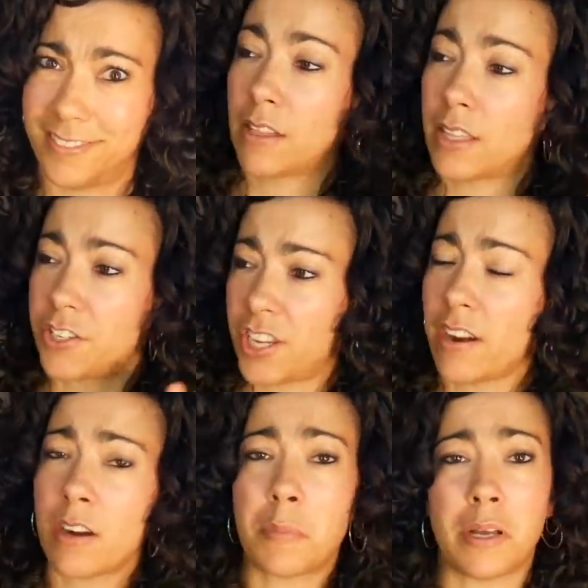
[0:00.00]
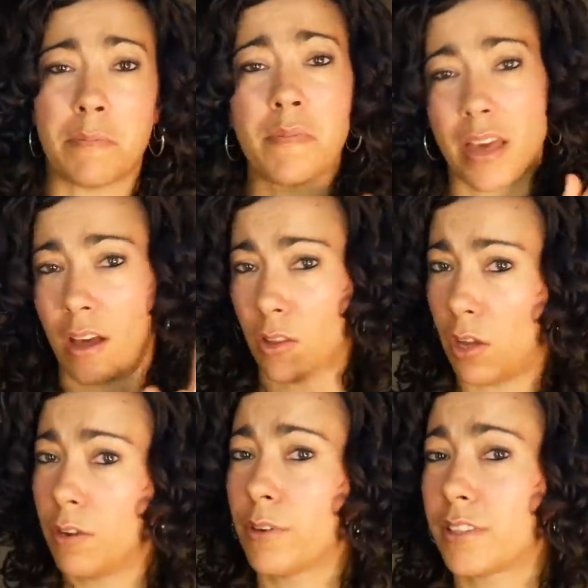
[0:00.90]
The cherubim,
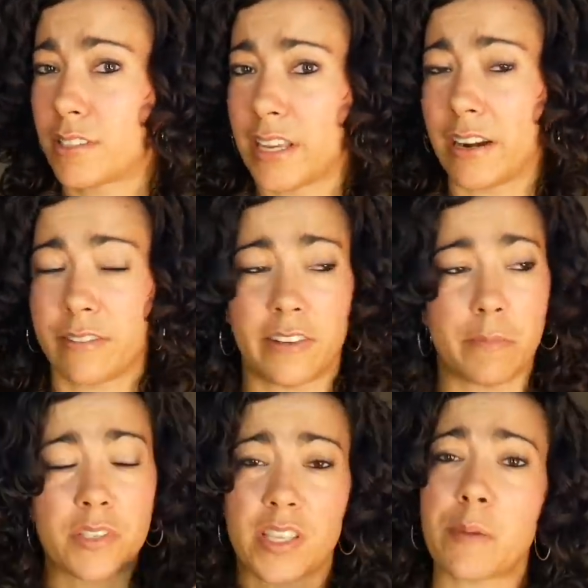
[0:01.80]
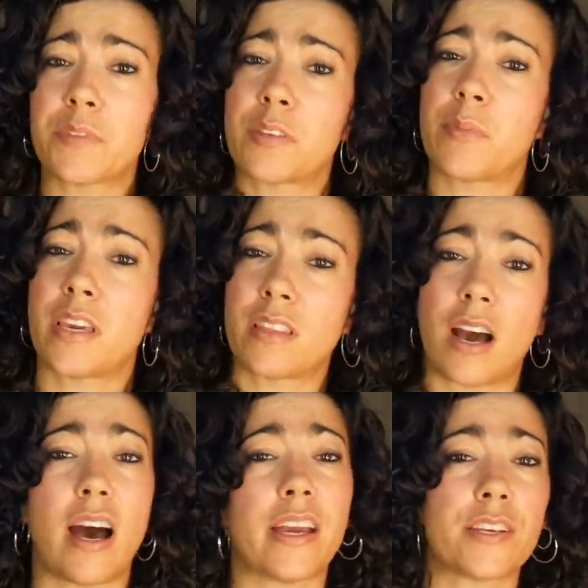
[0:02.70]
along with the seraphim, seem to be the
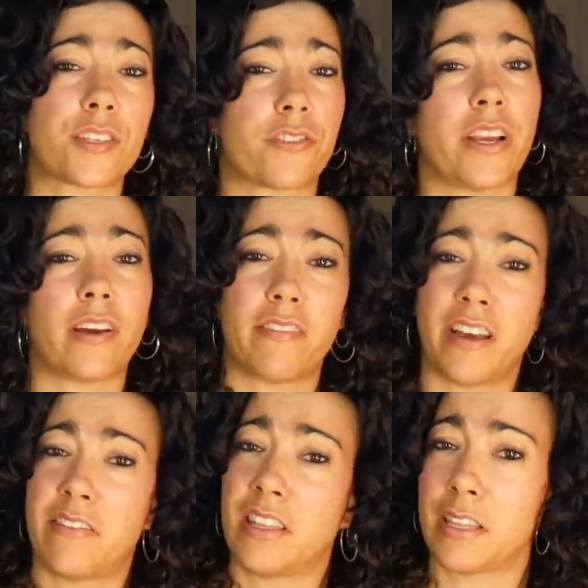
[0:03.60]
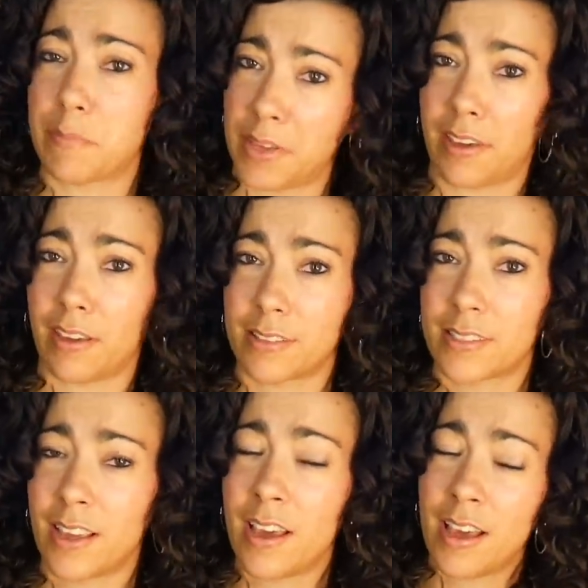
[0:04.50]
highest rank of heavenly
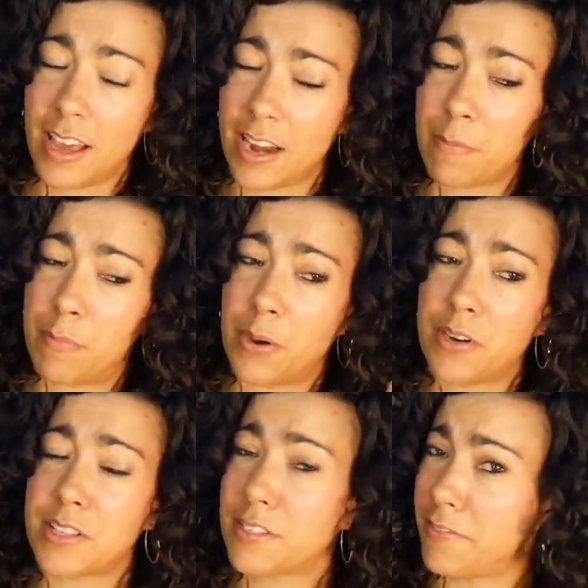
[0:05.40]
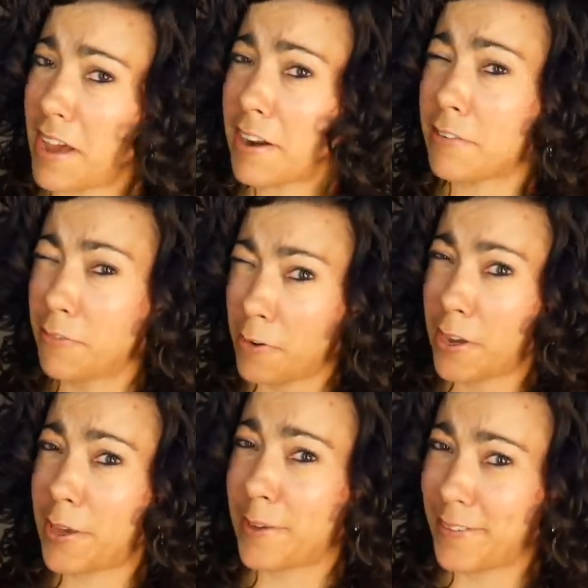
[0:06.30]
beings. And a bonus fact for
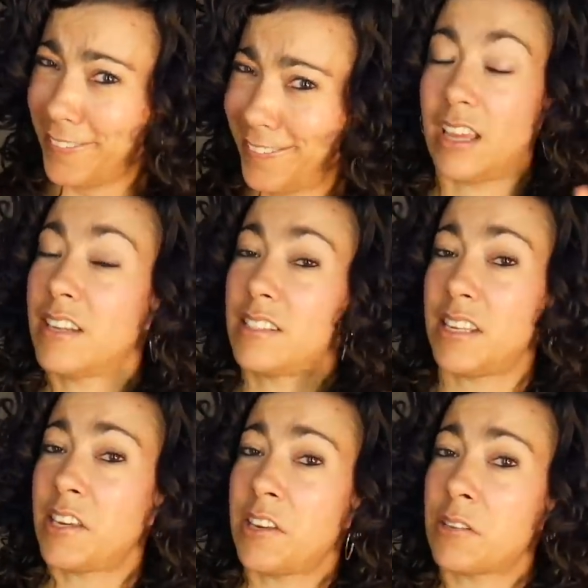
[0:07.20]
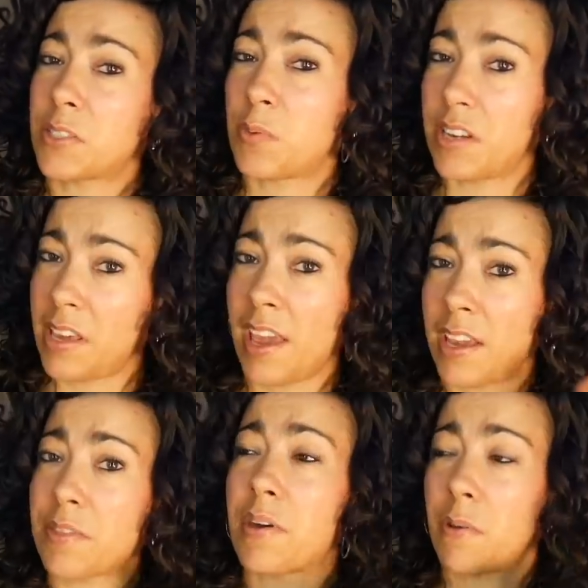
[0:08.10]
you, in Ezekiel
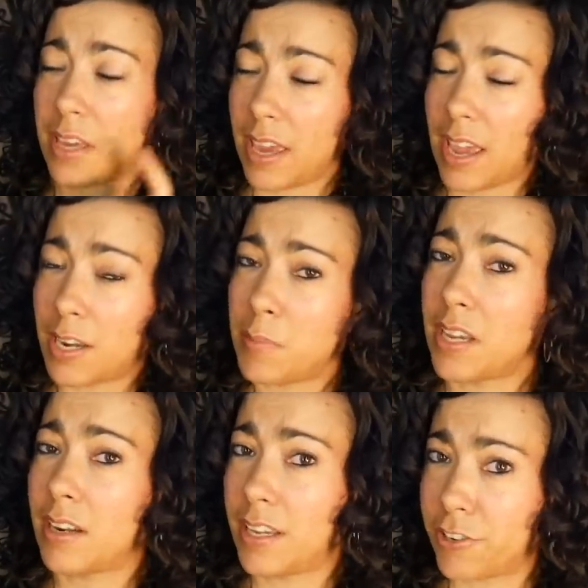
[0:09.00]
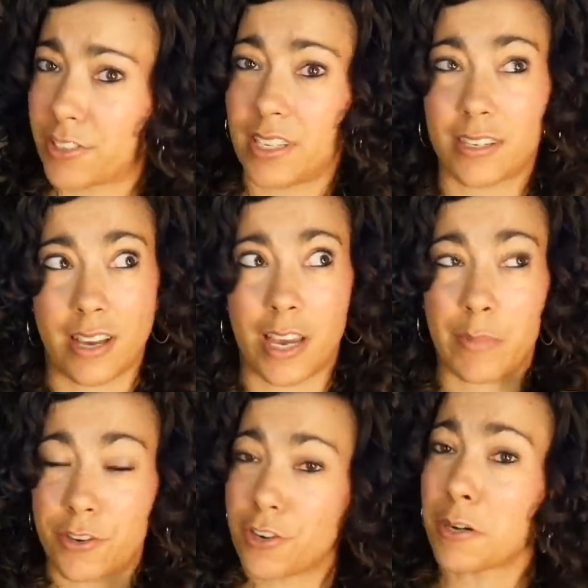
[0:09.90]
28, though it can be an interesting time
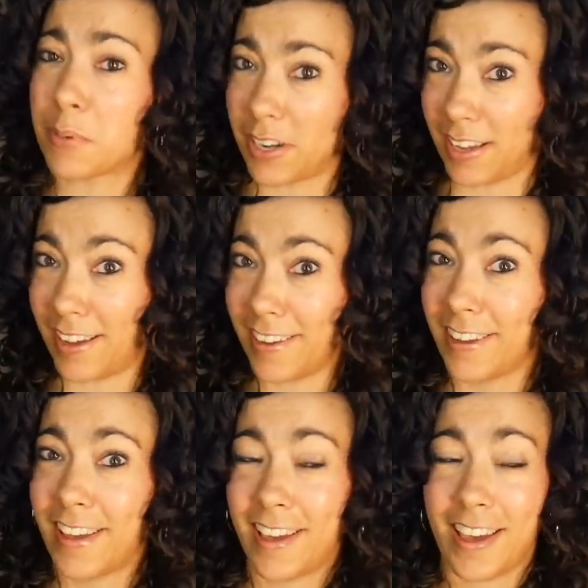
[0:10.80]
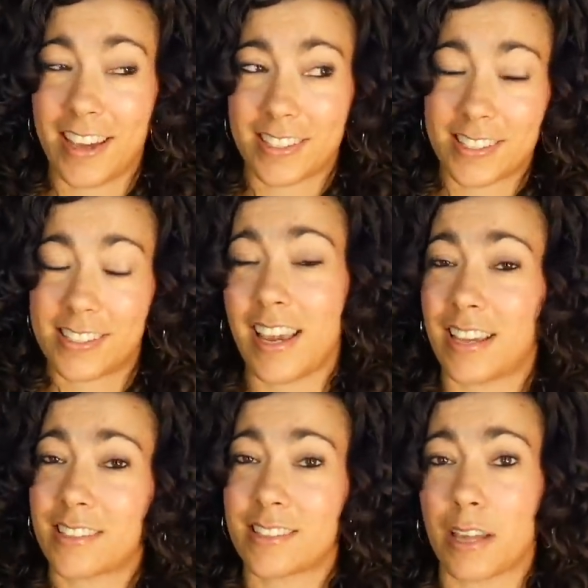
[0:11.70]
interpreting it, it
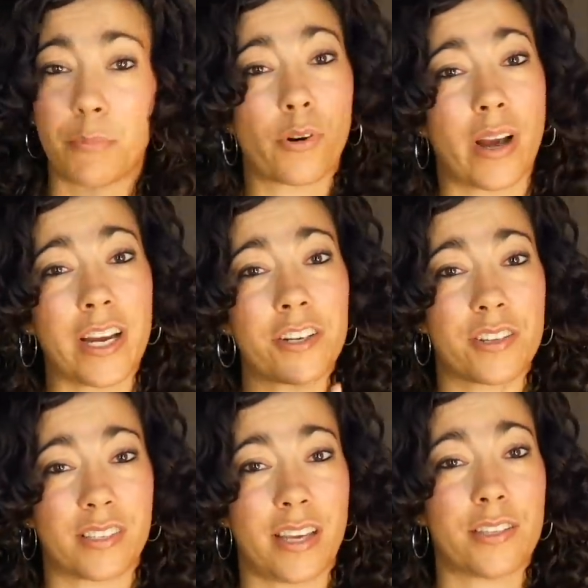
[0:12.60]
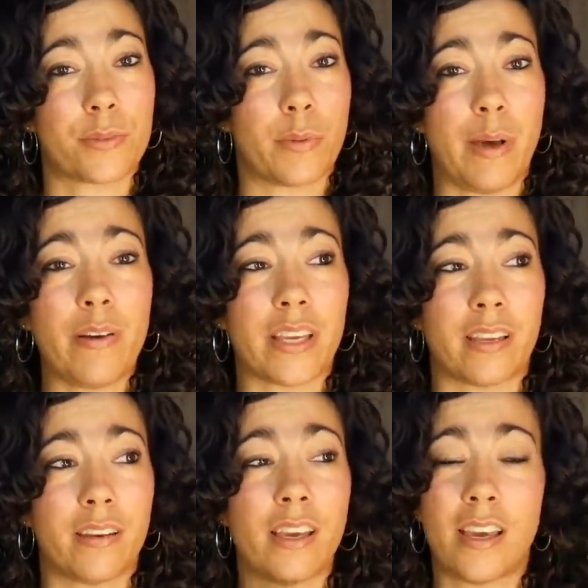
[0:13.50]
states that prior to Satan's
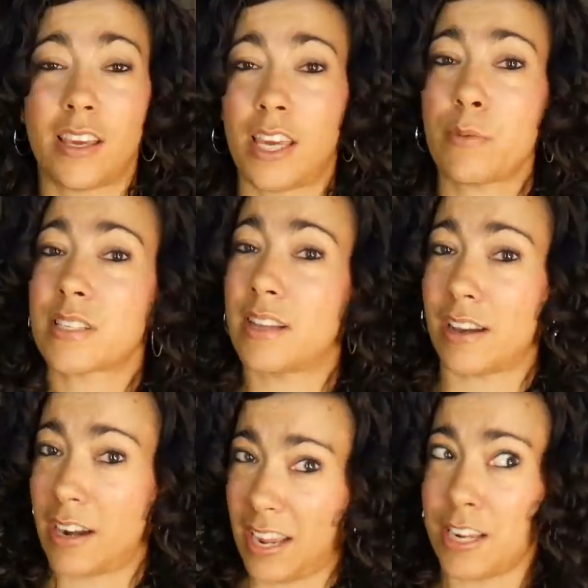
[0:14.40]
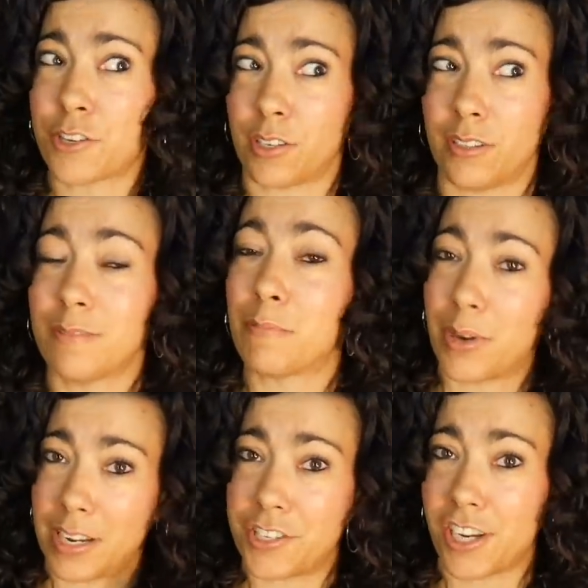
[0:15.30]
rebellion, he was not an angel,
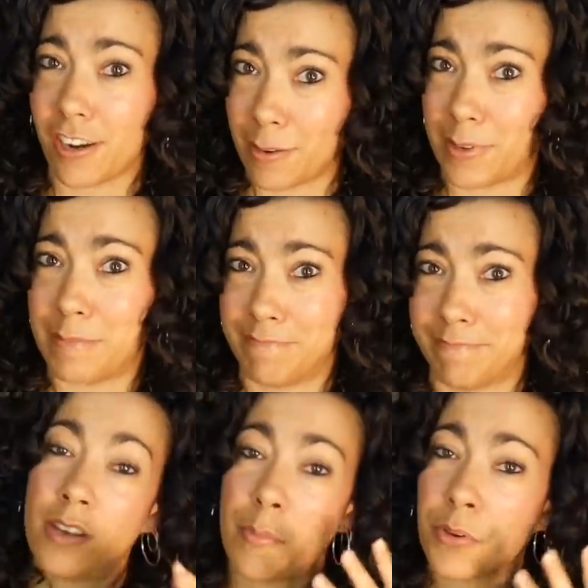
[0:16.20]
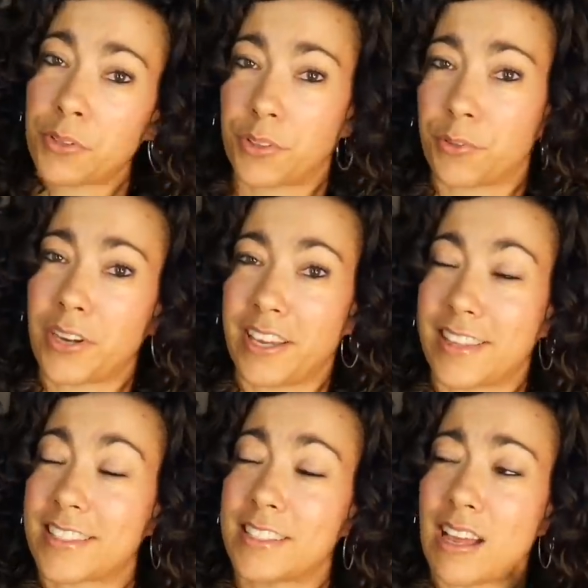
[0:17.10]
but a cherubim. Number 3,
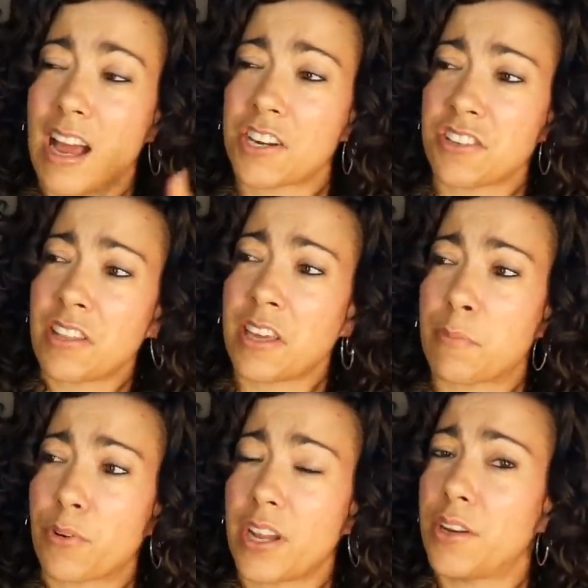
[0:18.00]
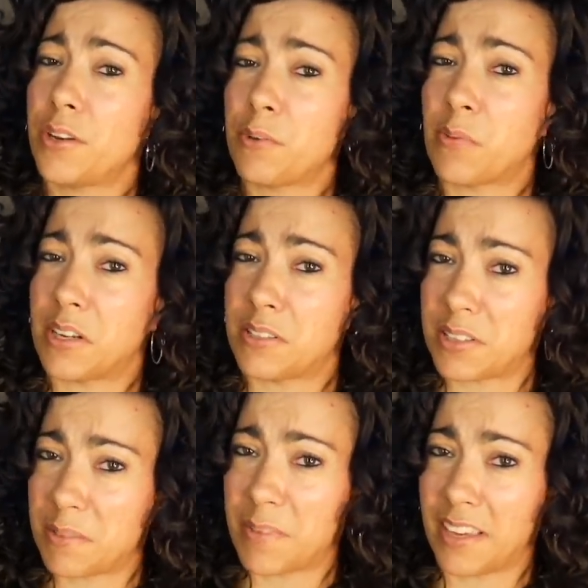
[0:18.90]
this is actually a brand new one
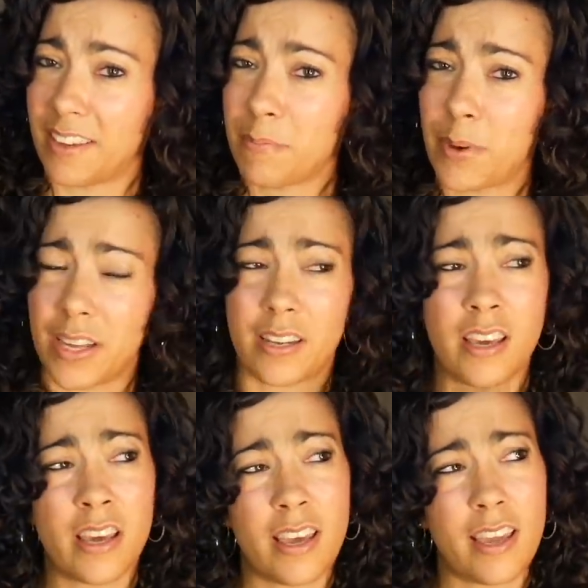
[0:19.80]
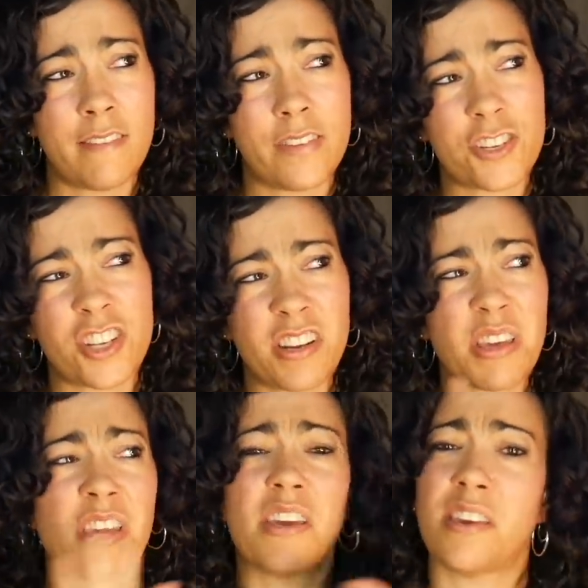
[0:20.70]
to me, but envision
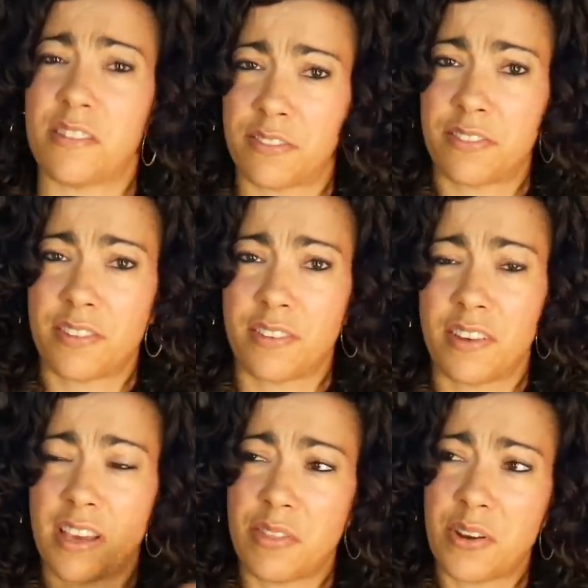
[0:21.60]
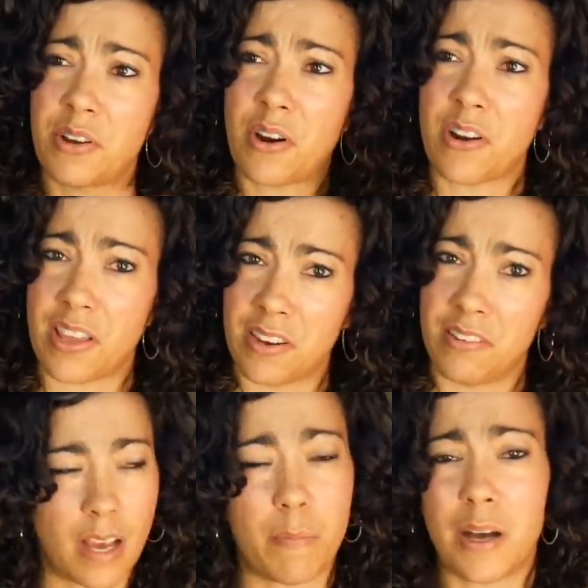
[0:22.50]
Eve in the
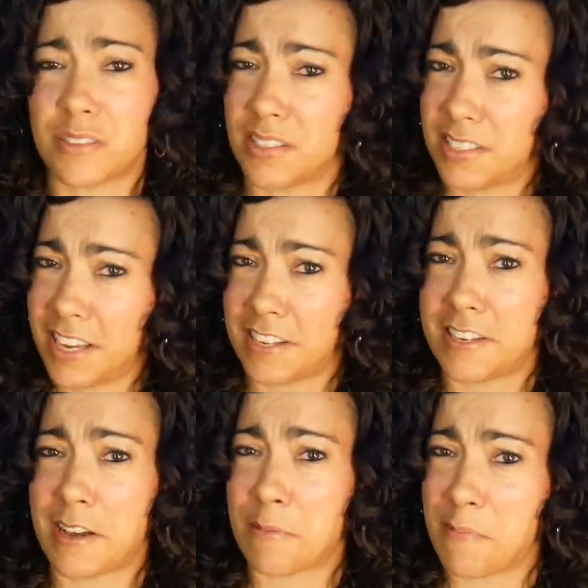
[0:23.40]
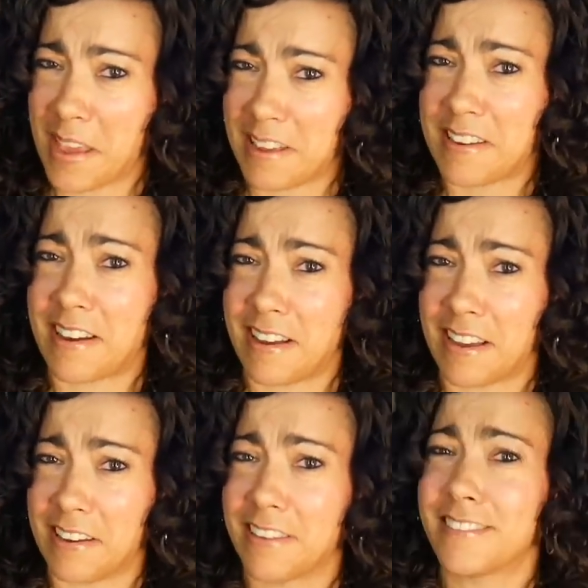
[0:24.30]
garden, about to take down
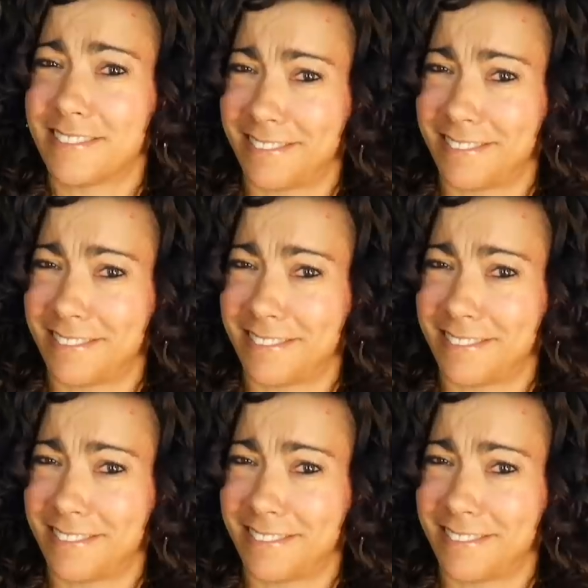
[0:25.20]
mankind.